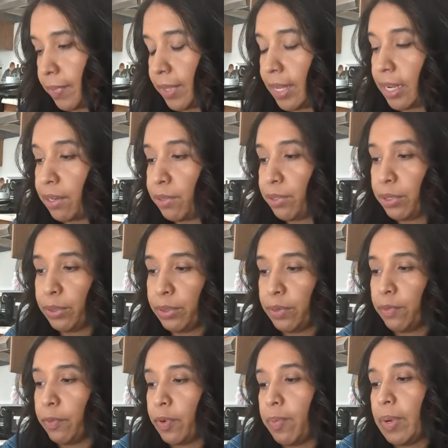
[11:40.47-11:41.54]
now
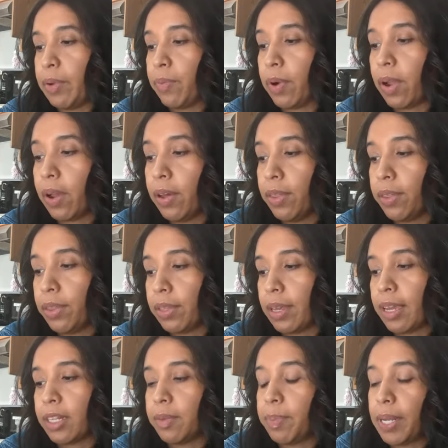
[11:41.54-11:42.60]
total for my Roth
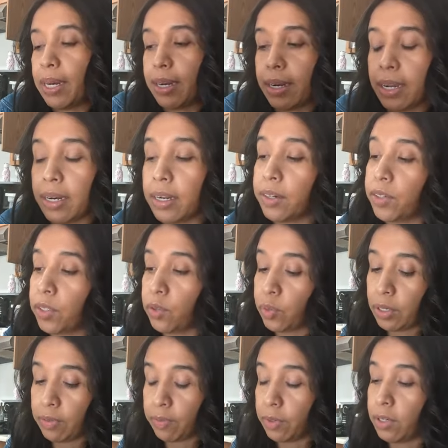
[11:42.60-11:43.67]
has been
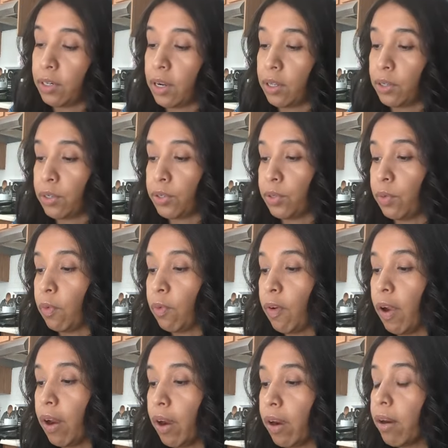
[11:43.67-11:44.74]
$924 so
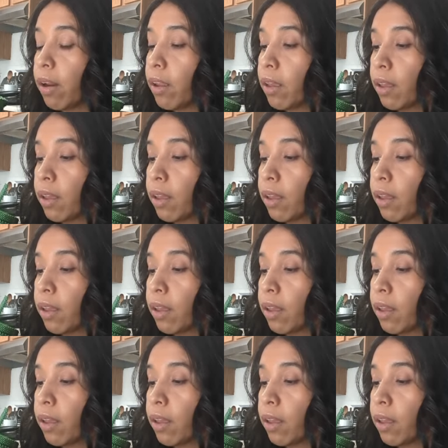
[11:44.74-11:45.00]
far.